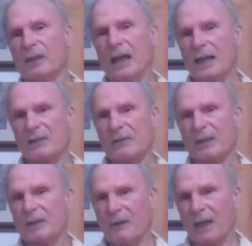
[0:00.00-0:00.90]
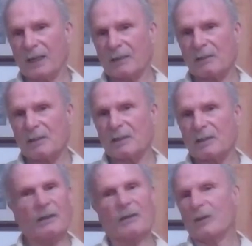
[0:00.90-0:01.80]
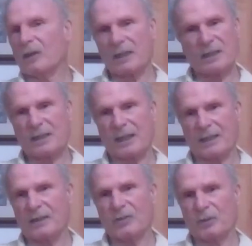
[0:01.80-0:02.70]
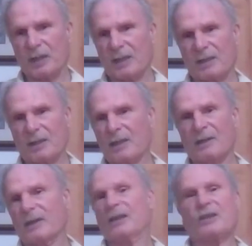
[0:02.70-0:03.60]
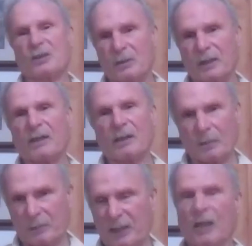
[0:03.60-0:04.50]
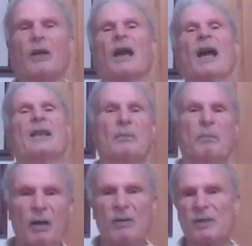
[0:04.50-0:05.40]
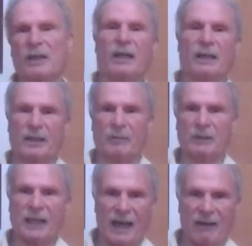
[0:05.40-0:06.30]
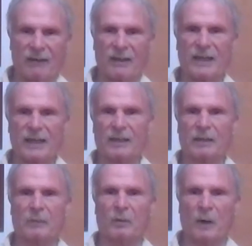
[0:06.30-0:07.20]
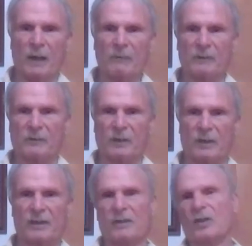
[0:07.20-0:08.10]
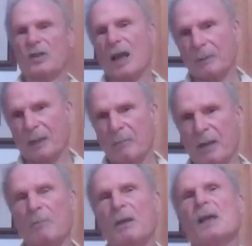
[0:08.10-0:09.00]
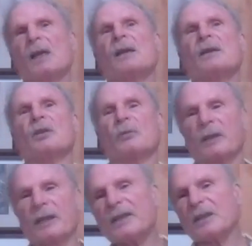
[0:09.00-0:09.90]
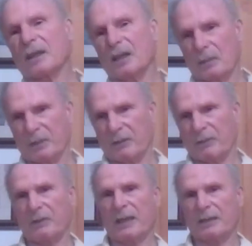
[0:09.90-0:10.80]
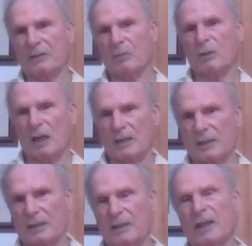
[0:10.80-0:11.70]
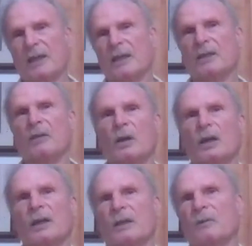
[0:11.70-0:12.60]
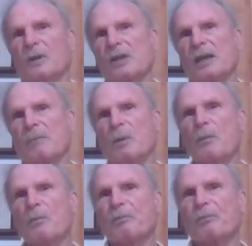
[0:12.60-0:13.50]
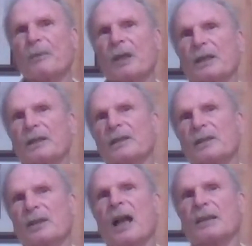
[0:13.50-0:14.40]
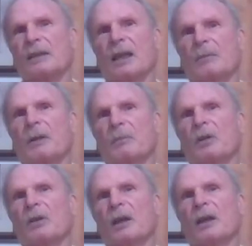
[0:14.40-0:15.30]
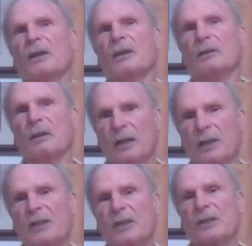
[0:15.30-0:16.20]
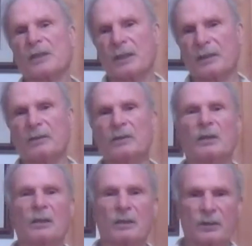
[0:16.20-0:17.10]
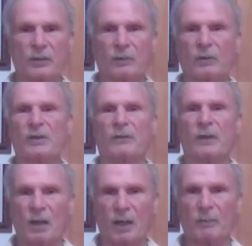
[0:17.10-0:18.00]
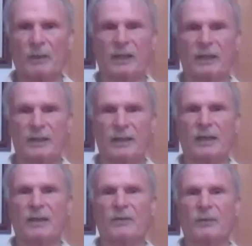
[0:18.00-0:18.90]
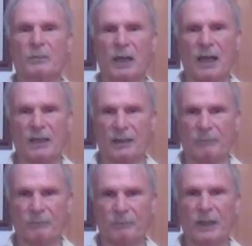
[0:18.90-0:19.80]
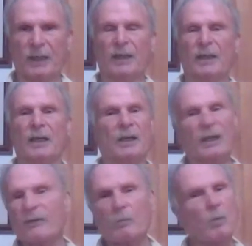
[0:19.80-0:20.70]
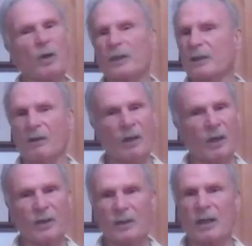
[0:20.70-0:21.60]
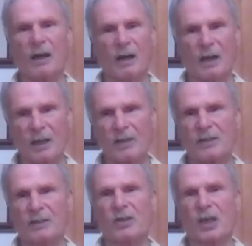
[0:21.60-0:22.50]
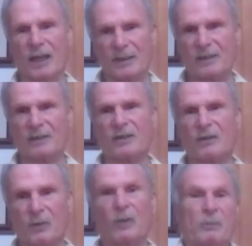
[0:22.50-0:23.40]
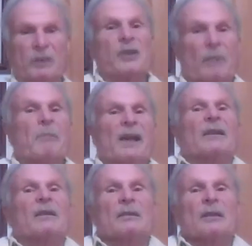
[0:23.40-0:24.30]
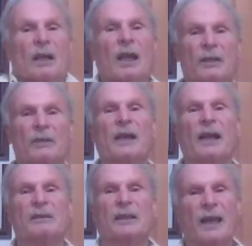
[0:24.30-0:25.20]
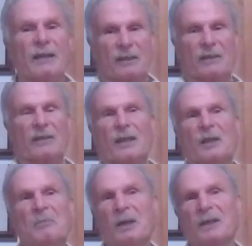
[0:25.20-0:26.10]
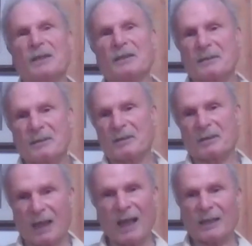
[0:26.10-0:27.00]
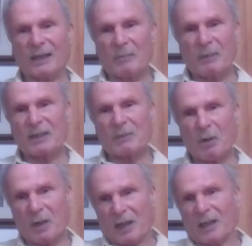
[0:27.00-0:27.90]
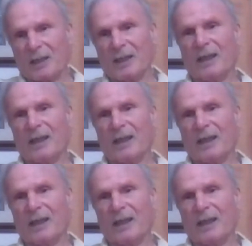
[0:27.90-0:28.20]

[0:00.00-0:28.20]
even a high severity fire, you have all these standing trees that are storing carbon. As opposed to cutting them down and taking them away from the forest and chopping them up, you're releasing carbon through that whole process. In Oregon, for example, and this shocks a lot of people, the largest single source of carbon in the state is from logging, even more than all the cars and jets and so forth, which emit a lot of greenhouse gases, but logging emits more.